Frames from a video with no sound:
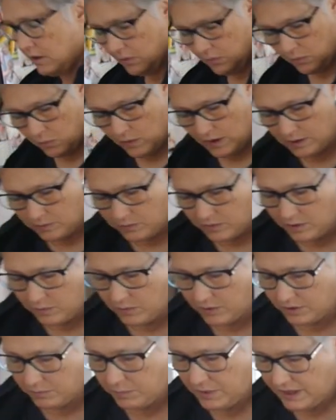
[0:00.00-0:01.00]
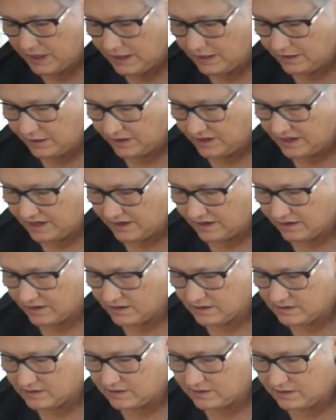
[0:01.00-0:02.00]
when we were picking our
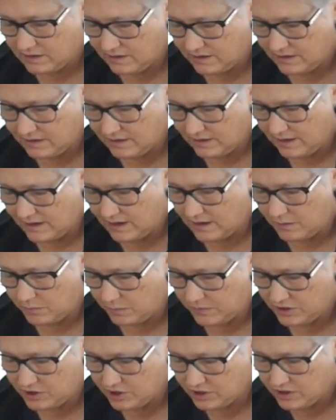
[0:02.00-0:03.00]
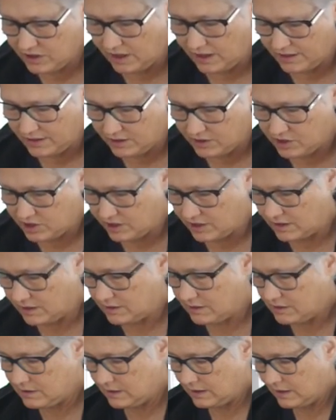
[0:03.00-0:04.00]
carrots, we just got our
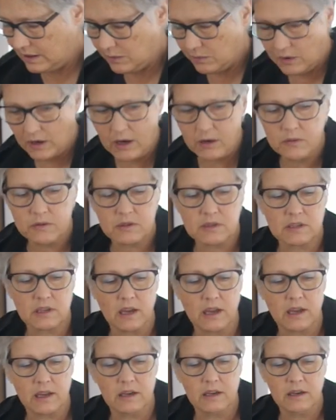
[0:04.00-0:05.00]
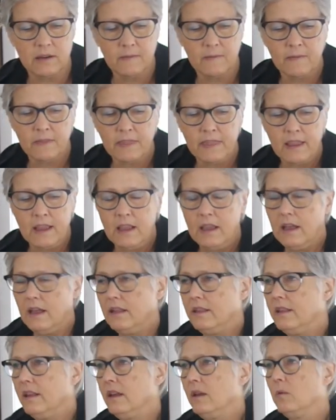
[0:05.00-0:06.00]
chickens, and they were outside,
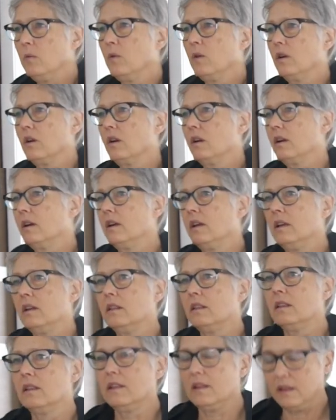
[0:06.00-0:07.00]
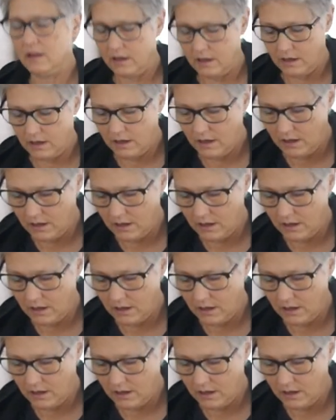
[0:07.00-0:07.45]
and they were in the